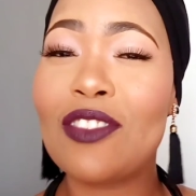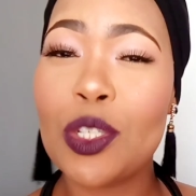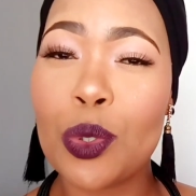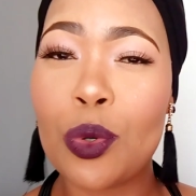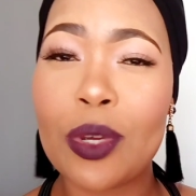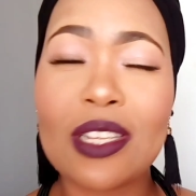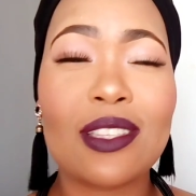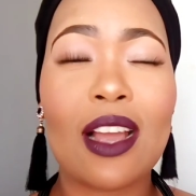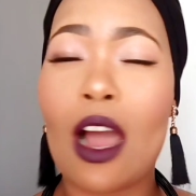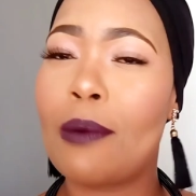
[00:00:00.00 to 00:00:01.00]
After two weeks,
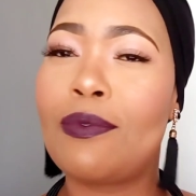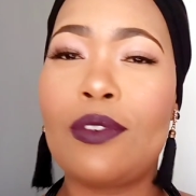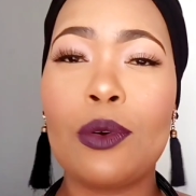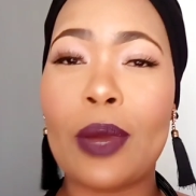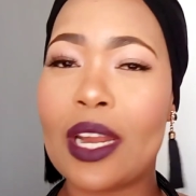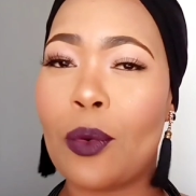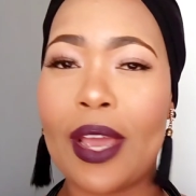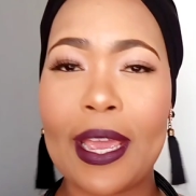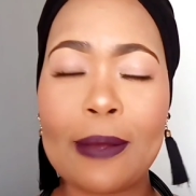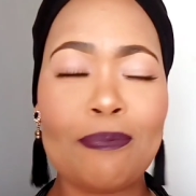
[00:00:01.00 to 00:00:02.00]
the carb flu went
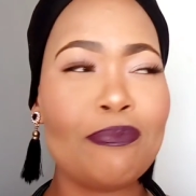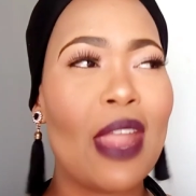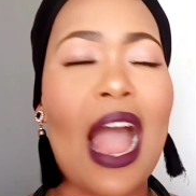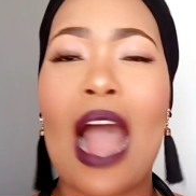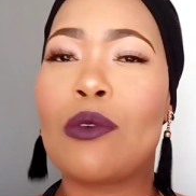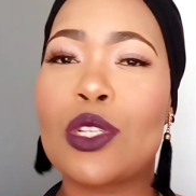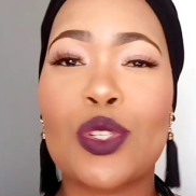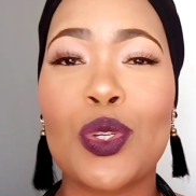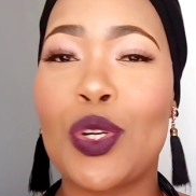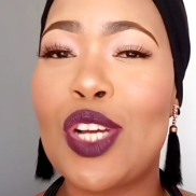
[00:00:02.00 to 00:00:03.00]
away. I
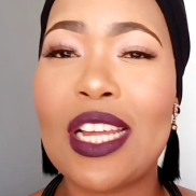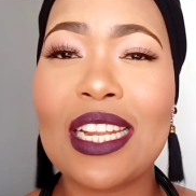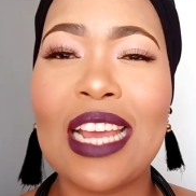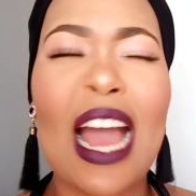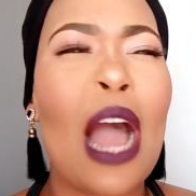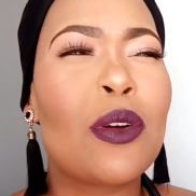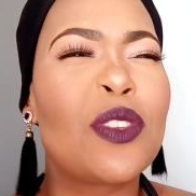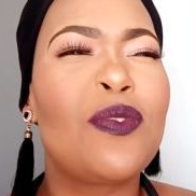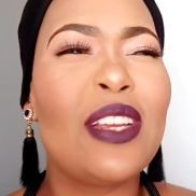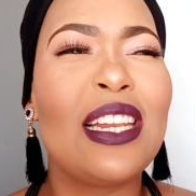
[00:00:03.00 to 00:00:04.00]
was good. I
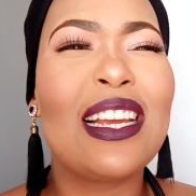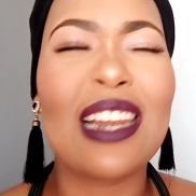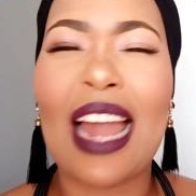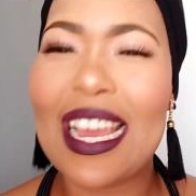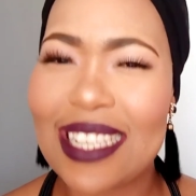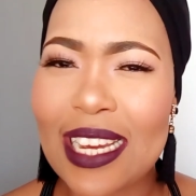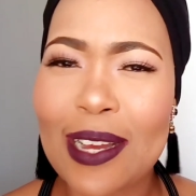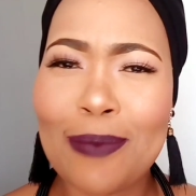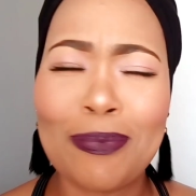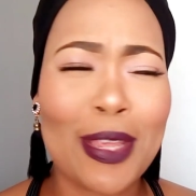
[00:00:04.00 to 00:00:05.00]
was feeling
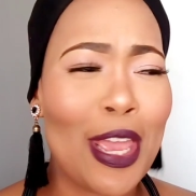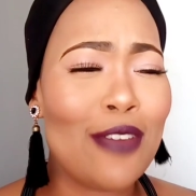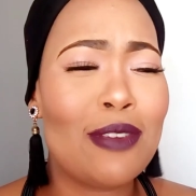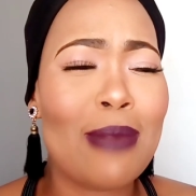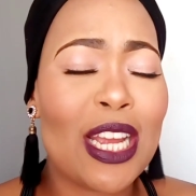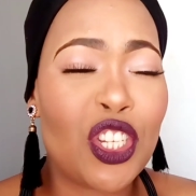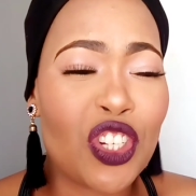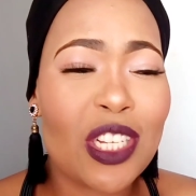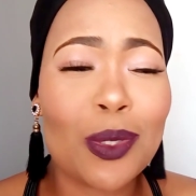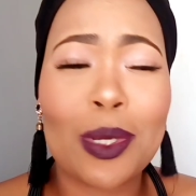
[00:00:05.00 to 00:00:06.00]
lighter. Even my
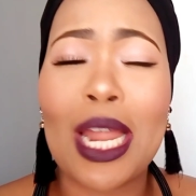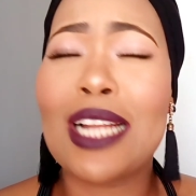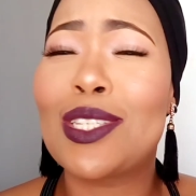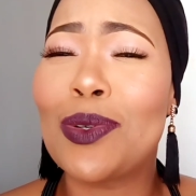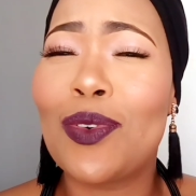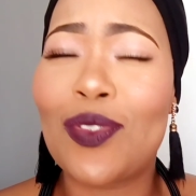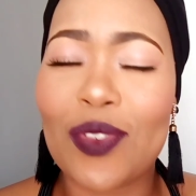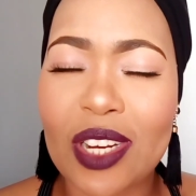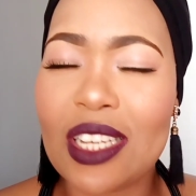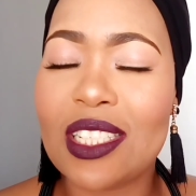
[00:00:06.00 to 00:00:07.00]
jeans were not so
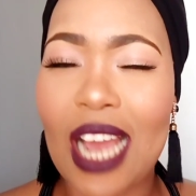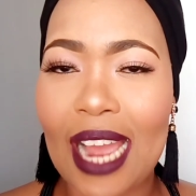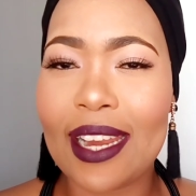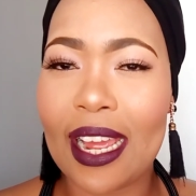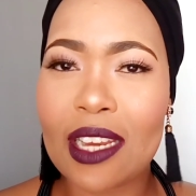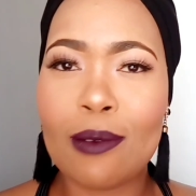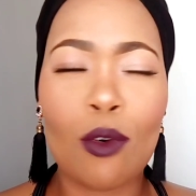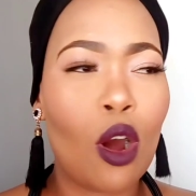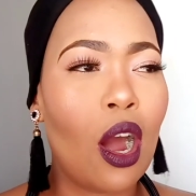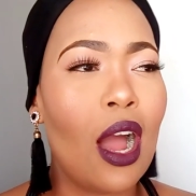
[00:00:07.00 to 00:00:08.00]
freaking tight
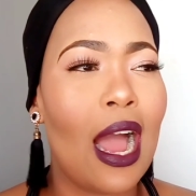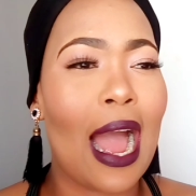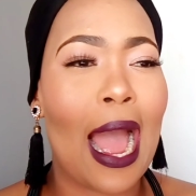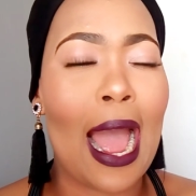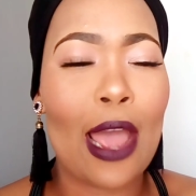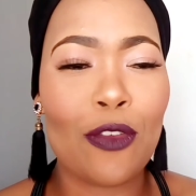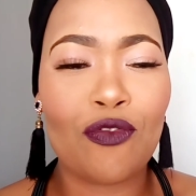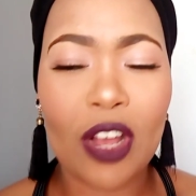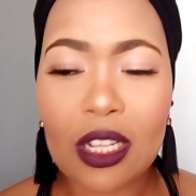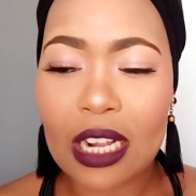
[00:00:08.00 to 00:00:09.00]
anymore. I
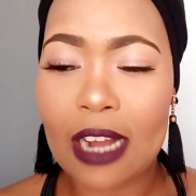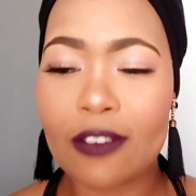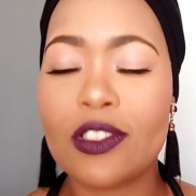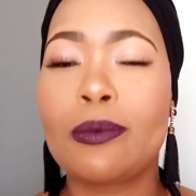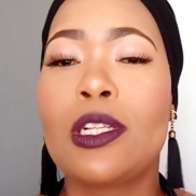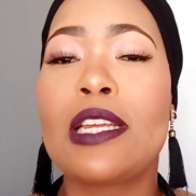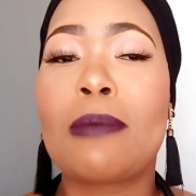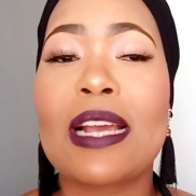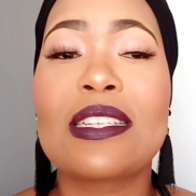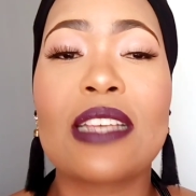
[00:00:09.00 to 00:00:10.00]
felt comfortable in
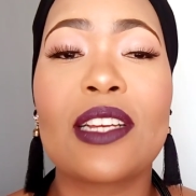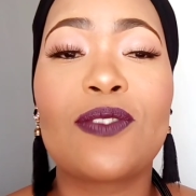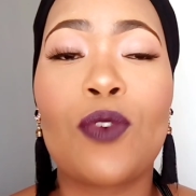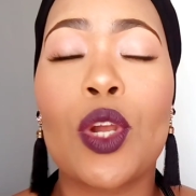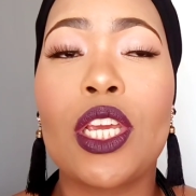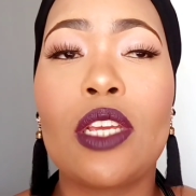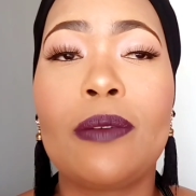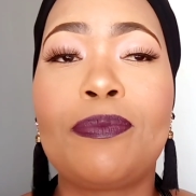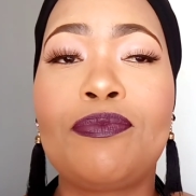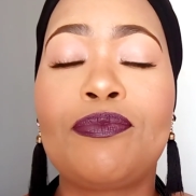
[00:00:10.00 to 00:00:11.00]
my size forty,